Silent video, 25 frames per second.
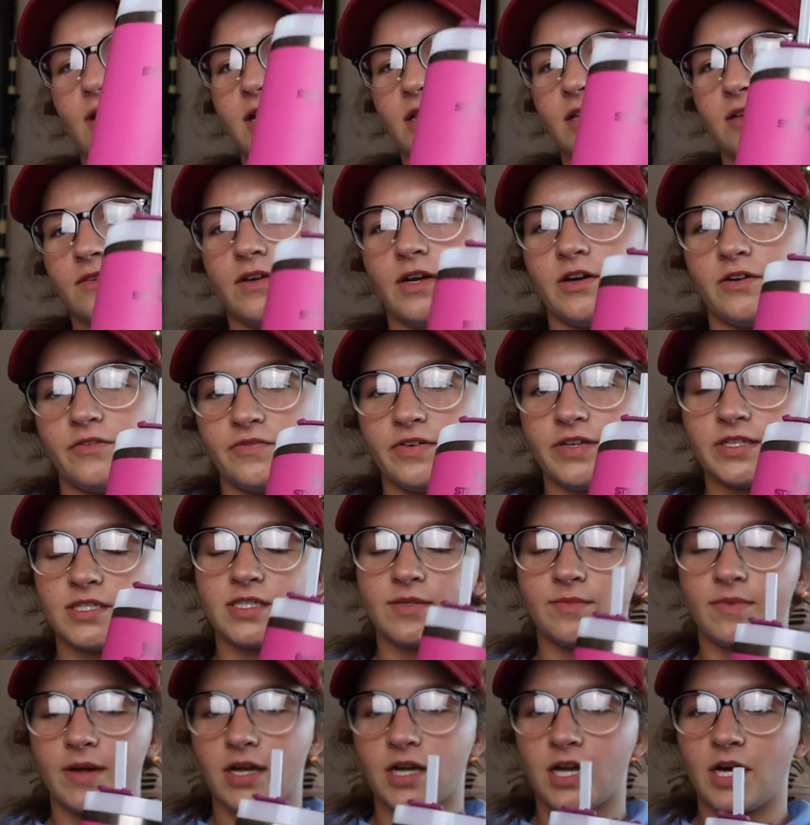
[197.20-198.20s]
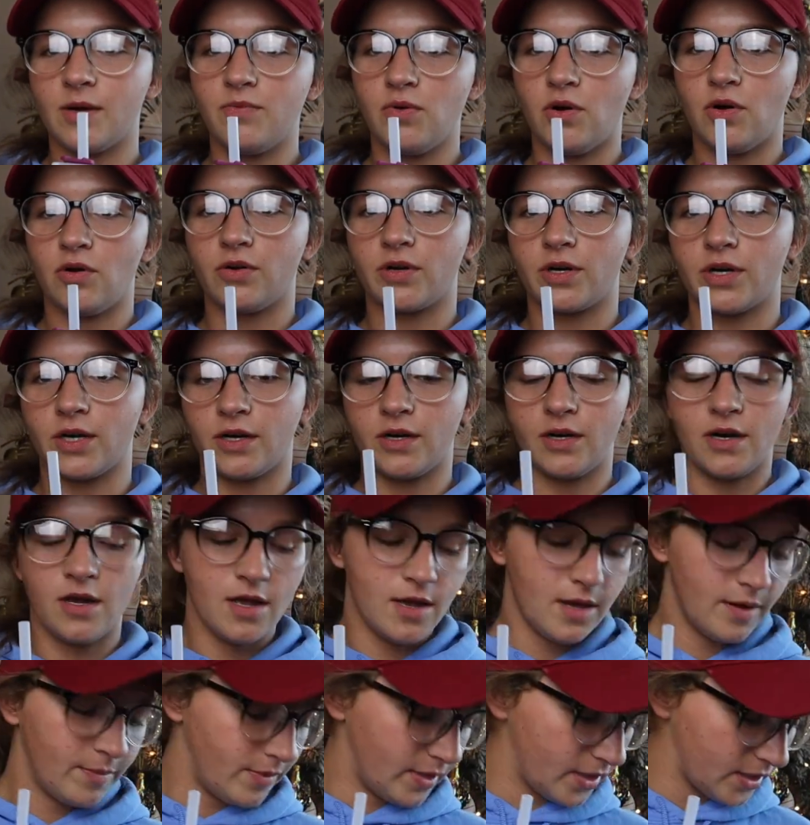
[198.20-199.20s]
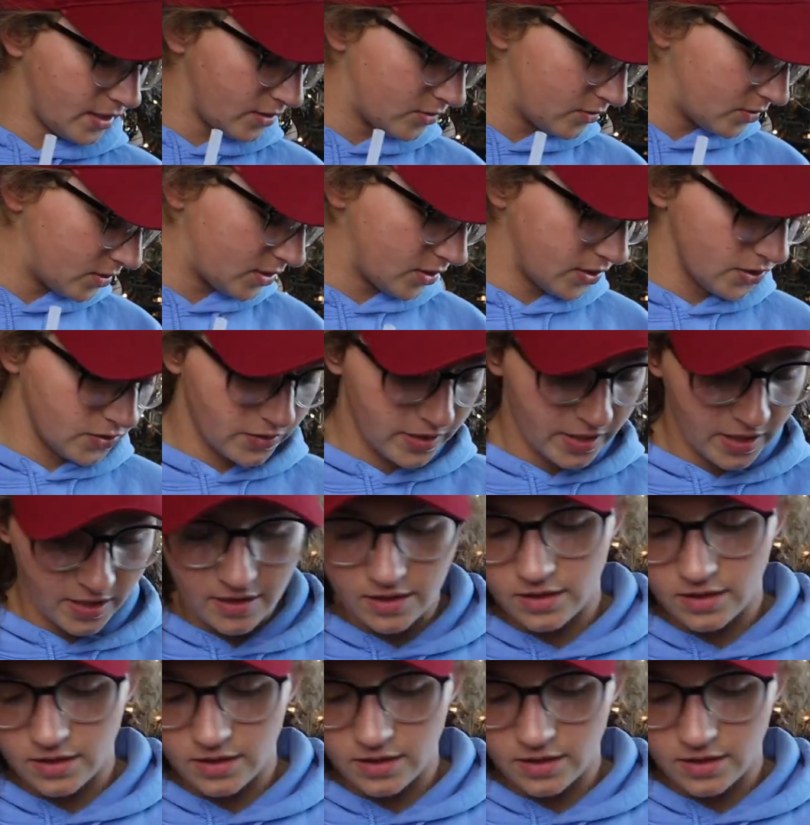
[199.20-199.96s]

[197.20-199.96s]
I love how it fits in my cup holder, but you still get